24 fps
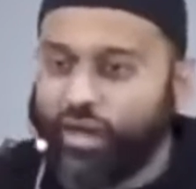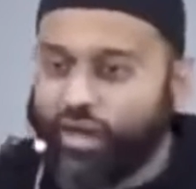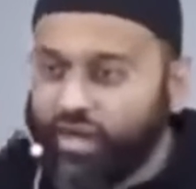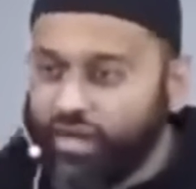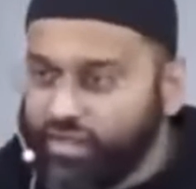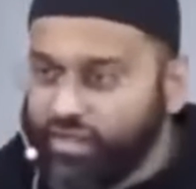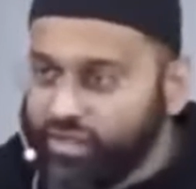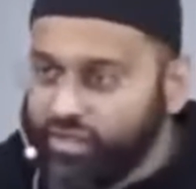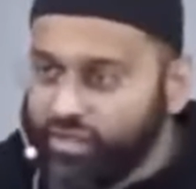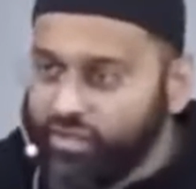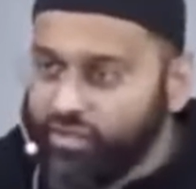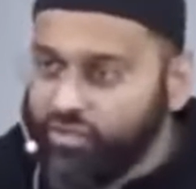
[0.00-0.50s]

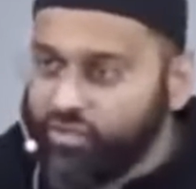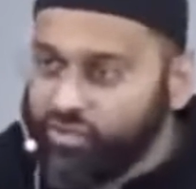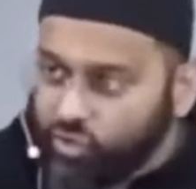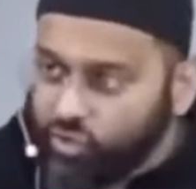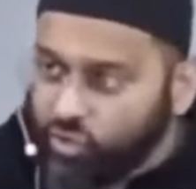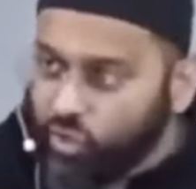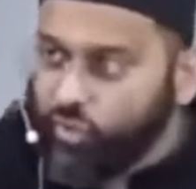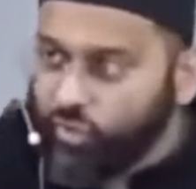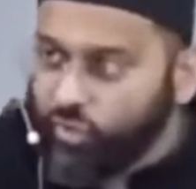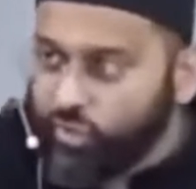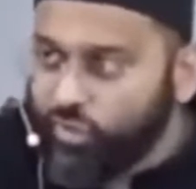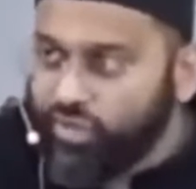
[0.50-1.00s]
my
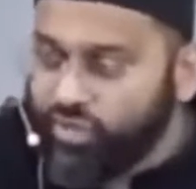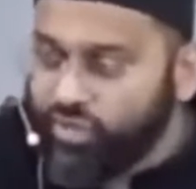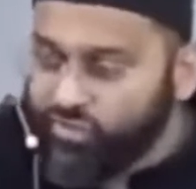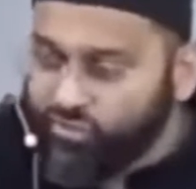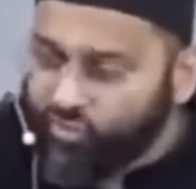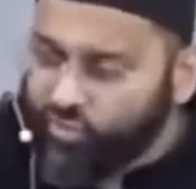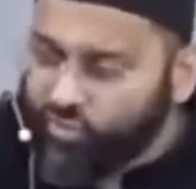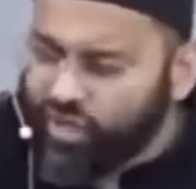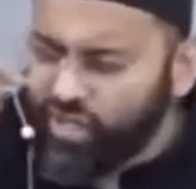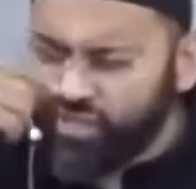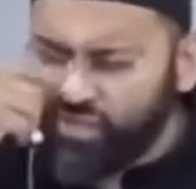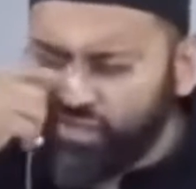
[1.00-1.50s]
scholarly
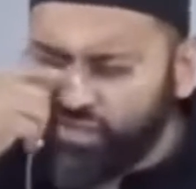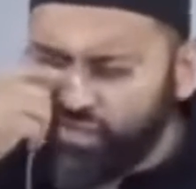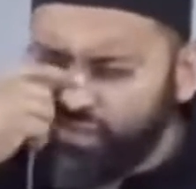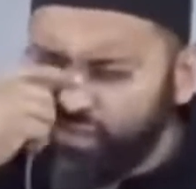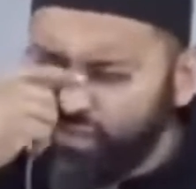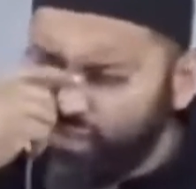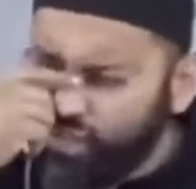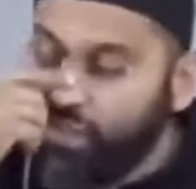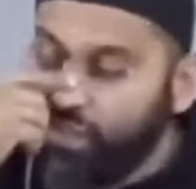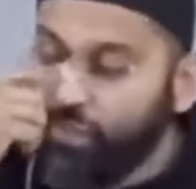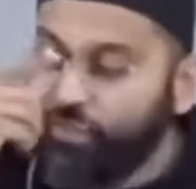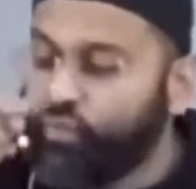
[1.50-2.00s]

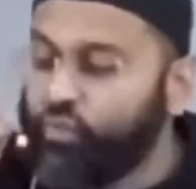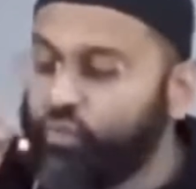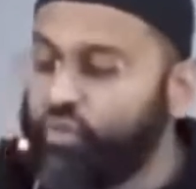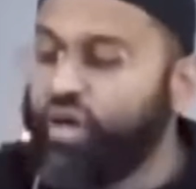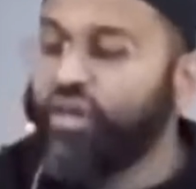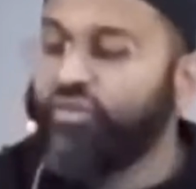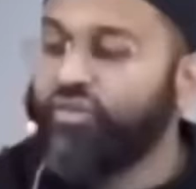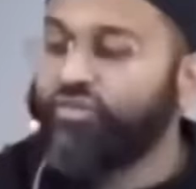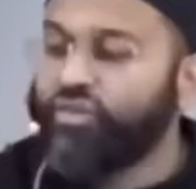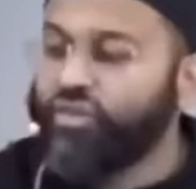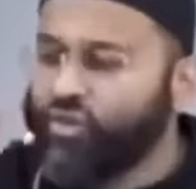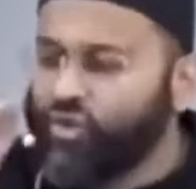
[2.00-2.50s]
friends in a
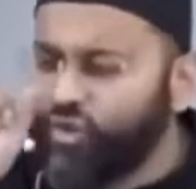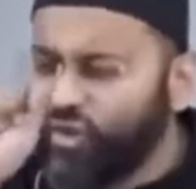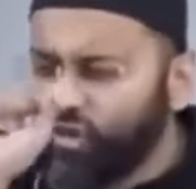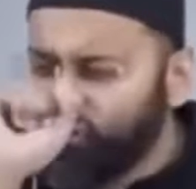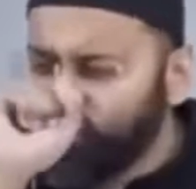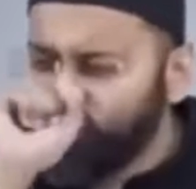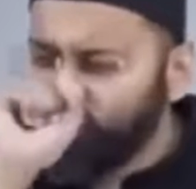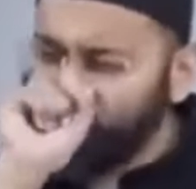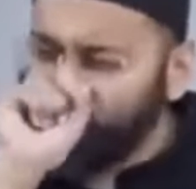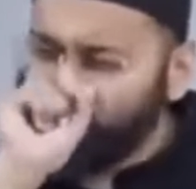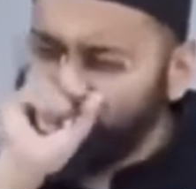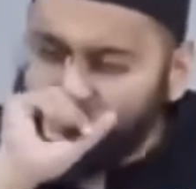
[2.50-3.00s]
private
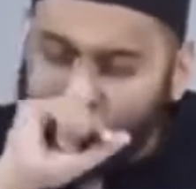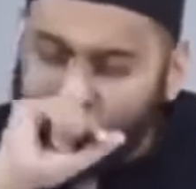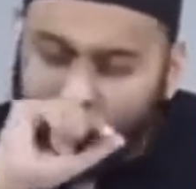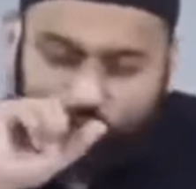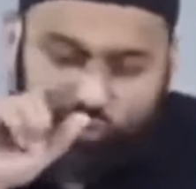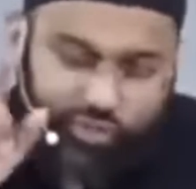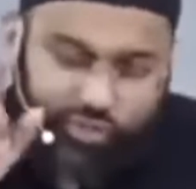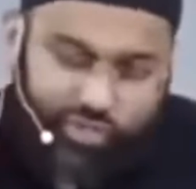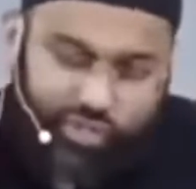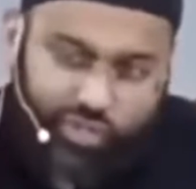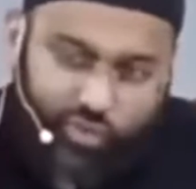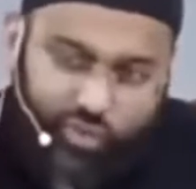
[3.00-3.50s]
conversation,
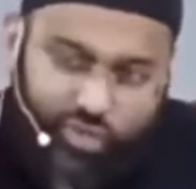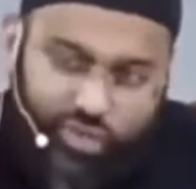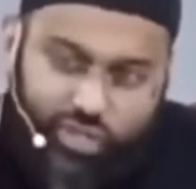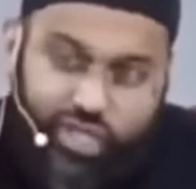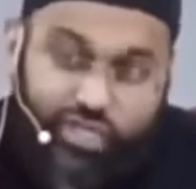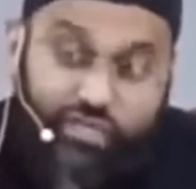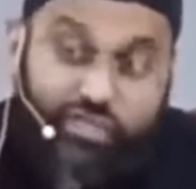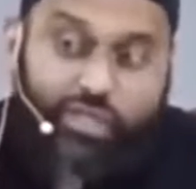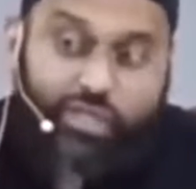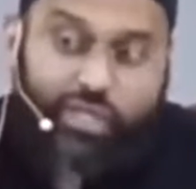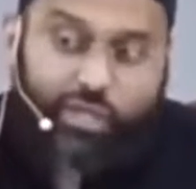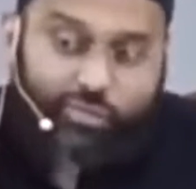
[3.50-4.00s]
so he will
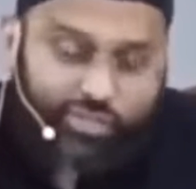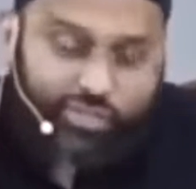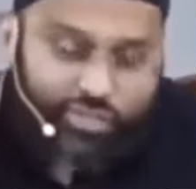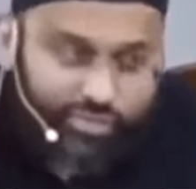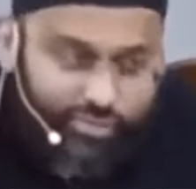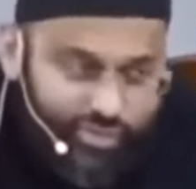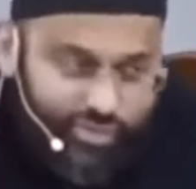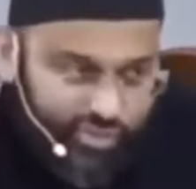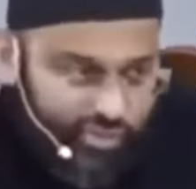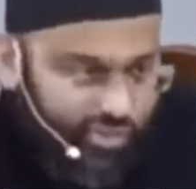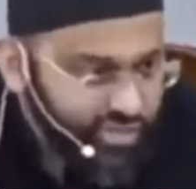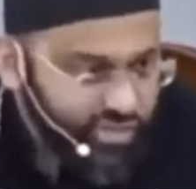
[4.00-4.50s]
not allow me
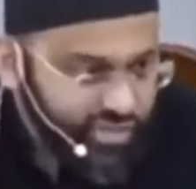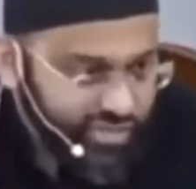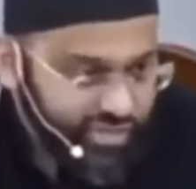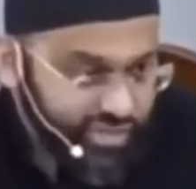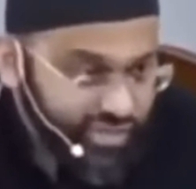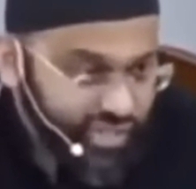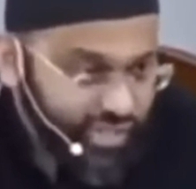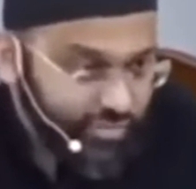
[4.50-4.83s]
to mention his